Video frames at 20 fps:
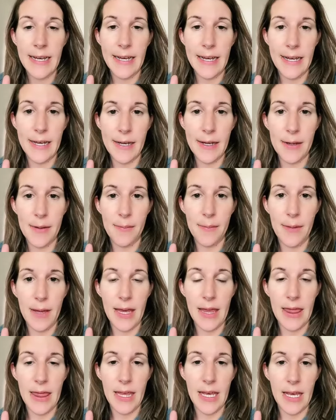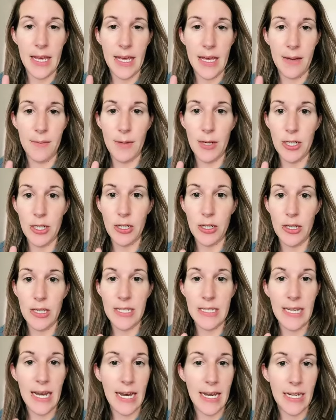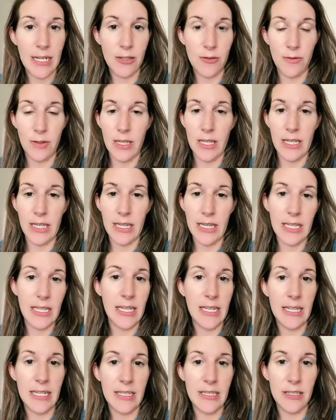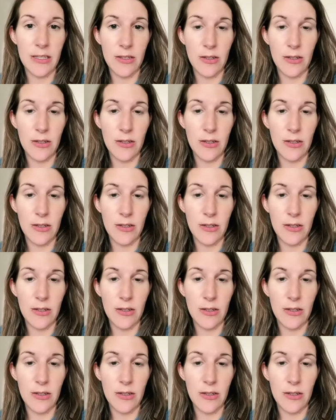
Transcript: And then make sure the diet is really clean.